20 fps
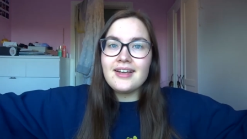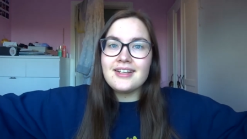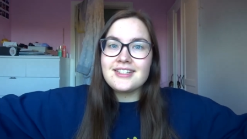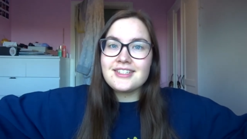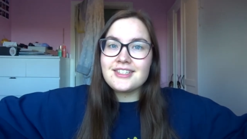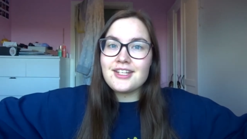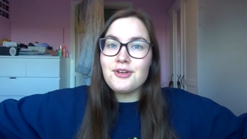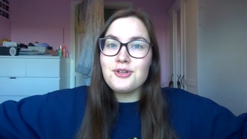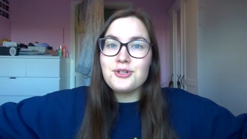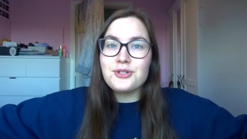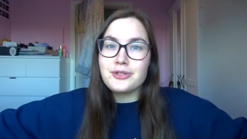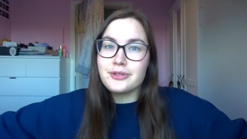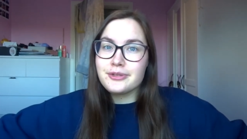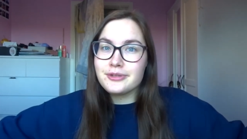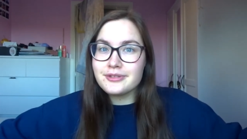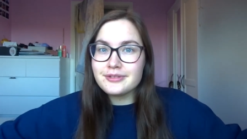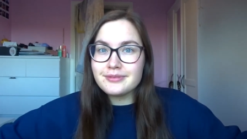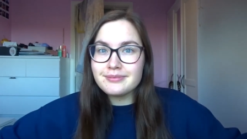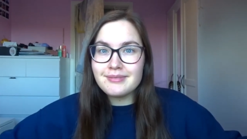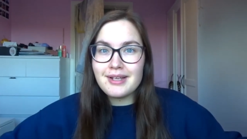
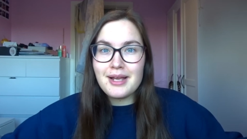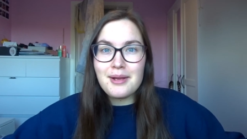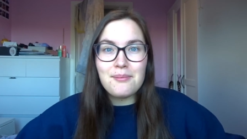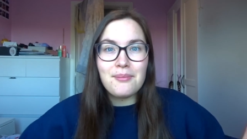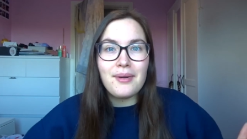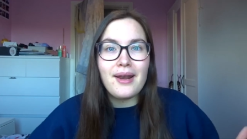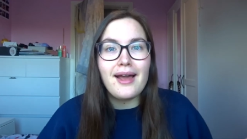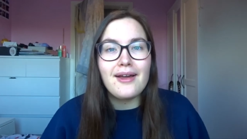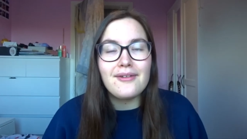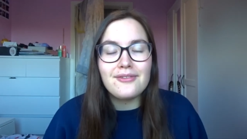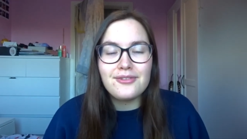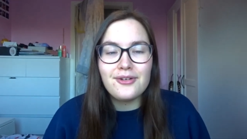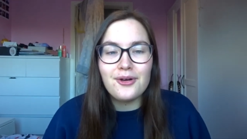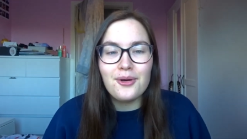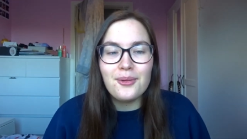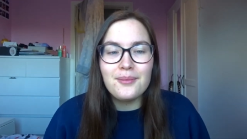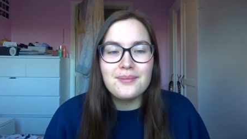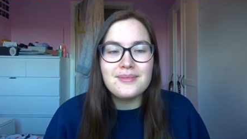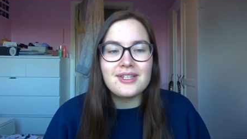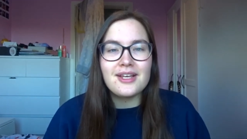social
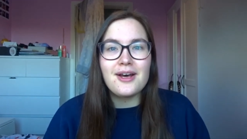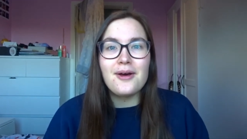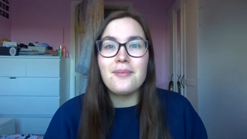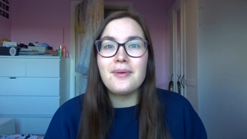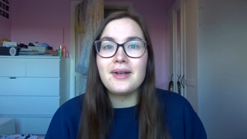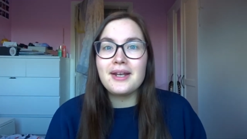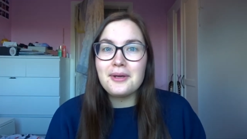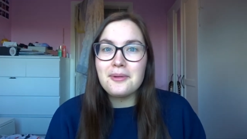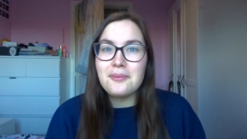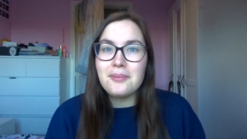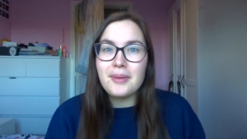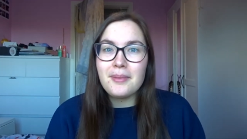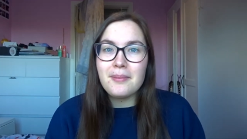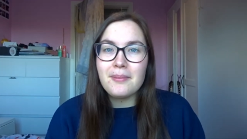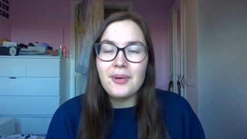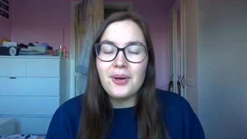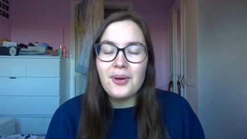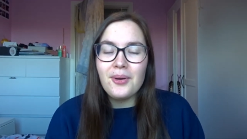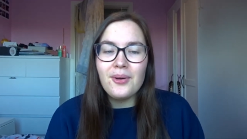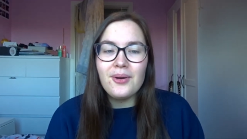platforms up a little bit
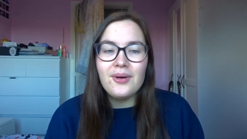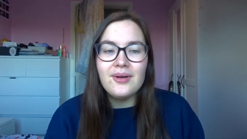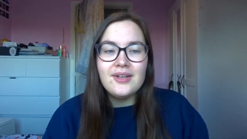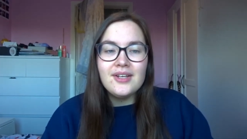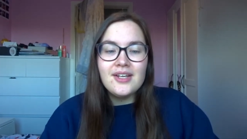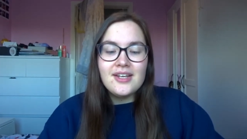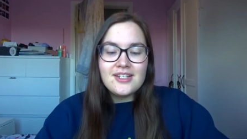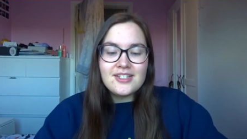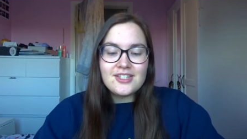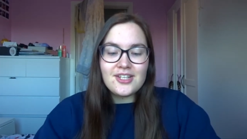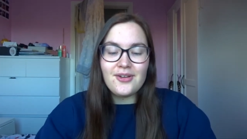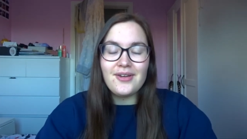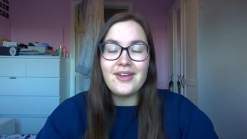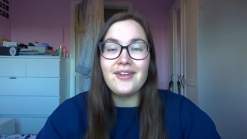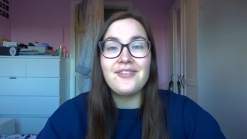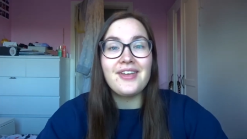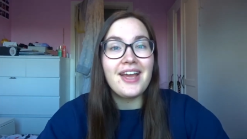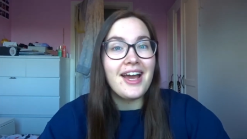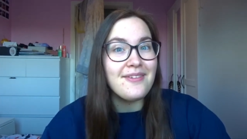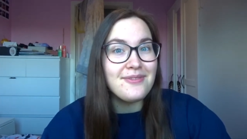more. So
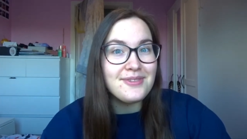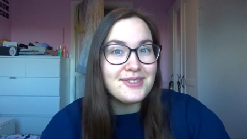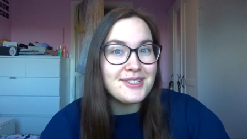if you haven't